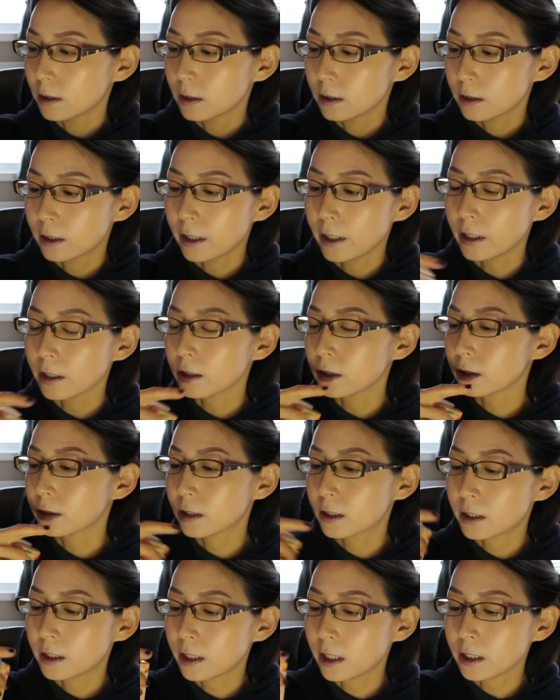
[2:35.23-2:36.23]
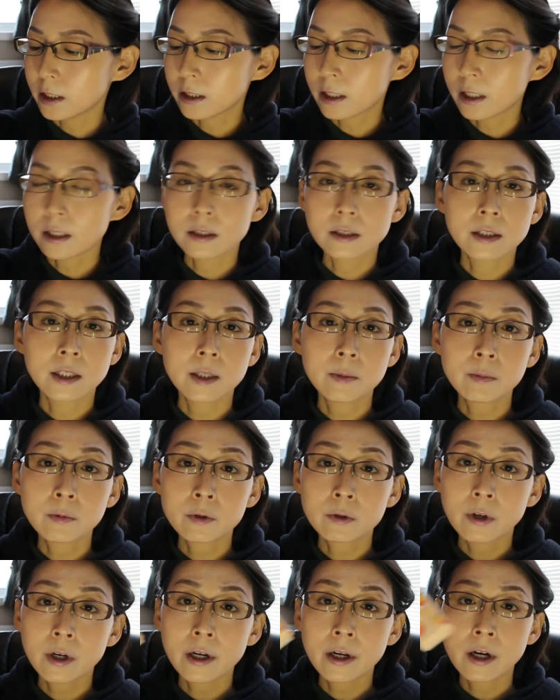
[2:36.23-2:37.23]
their tinted lip
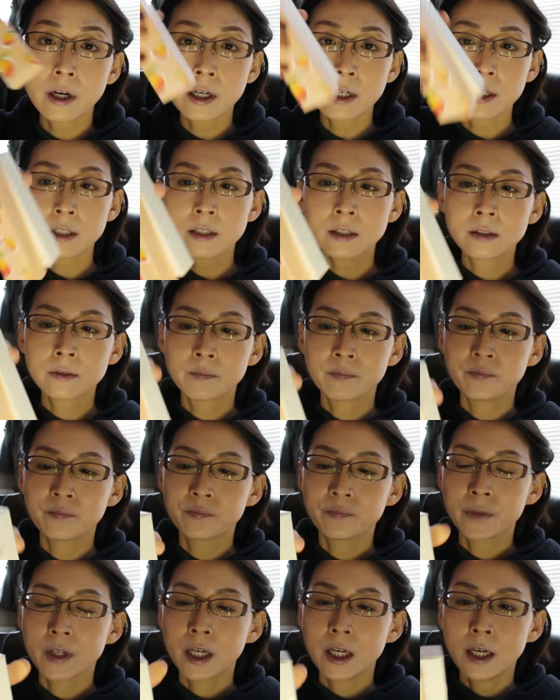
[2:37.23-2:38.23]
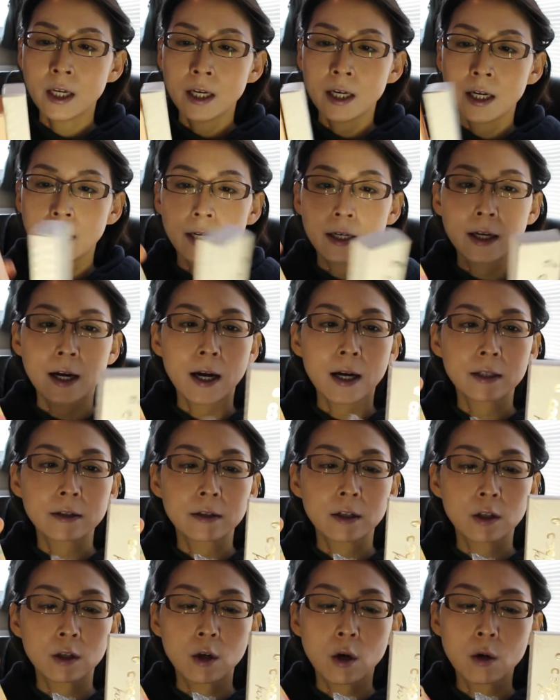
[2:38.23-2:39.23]
crayon. I got
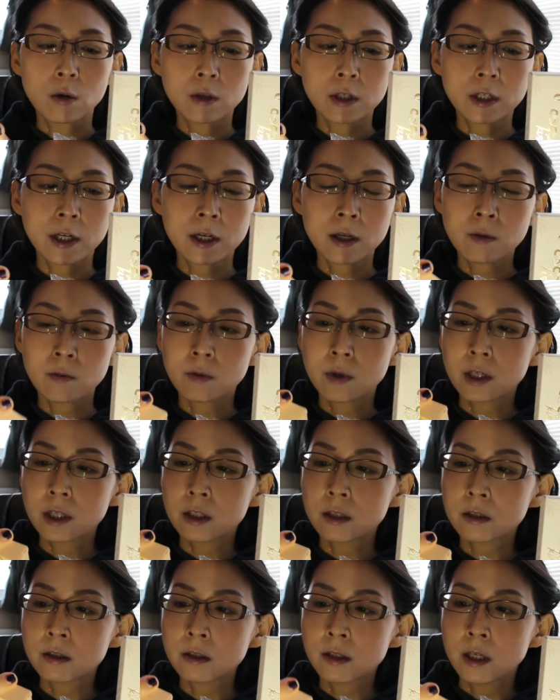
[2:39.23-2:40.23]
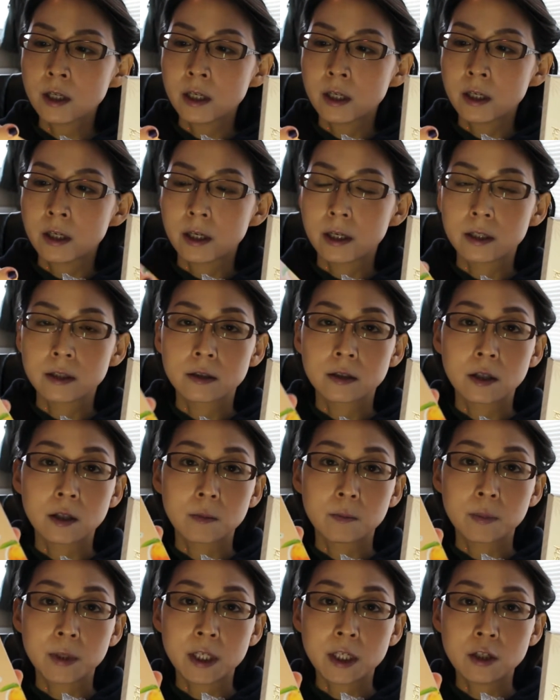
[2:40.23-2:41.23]
the coconut one and
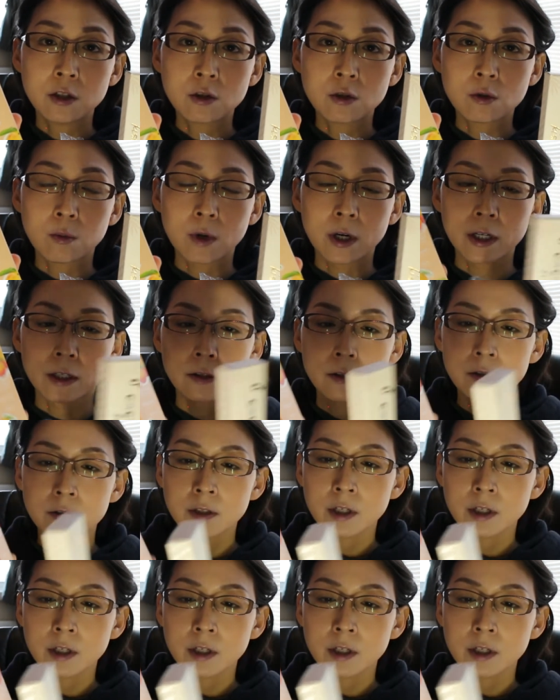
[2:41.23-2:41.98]
the peach one.